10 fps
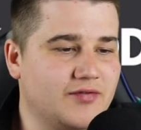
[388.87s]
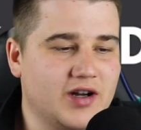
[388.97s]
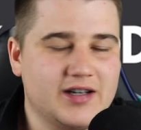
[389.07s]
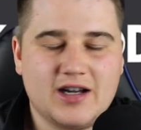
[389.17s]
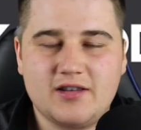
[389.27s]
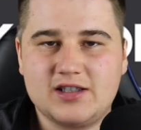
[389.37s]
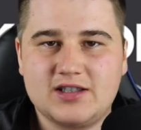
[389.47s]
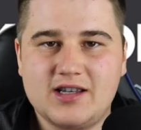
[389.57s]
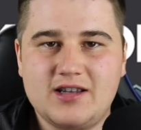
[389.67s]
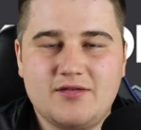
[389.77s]
find out the
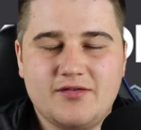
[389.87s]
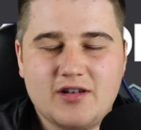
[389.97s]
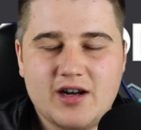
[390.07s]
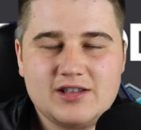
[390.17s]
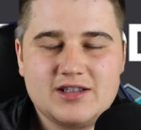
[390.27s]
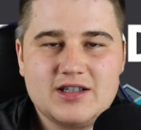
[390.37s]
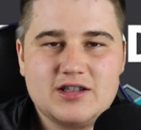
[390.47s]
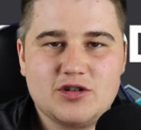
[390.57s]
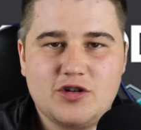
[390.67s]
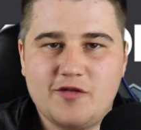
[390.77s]
seed
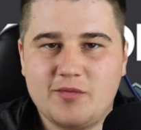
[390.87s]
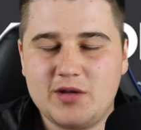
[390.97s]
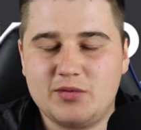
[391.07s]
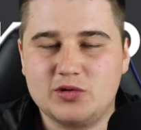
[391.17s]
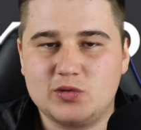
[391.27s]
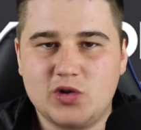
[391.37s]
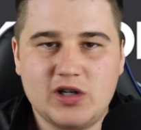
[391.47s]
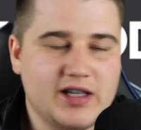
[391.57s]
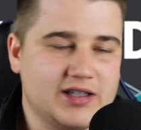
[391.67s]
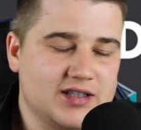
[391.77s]
phrases of people's
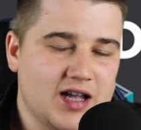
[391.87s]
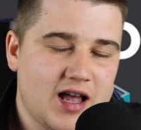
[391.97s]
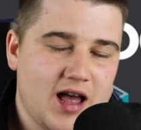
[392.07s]
wallets,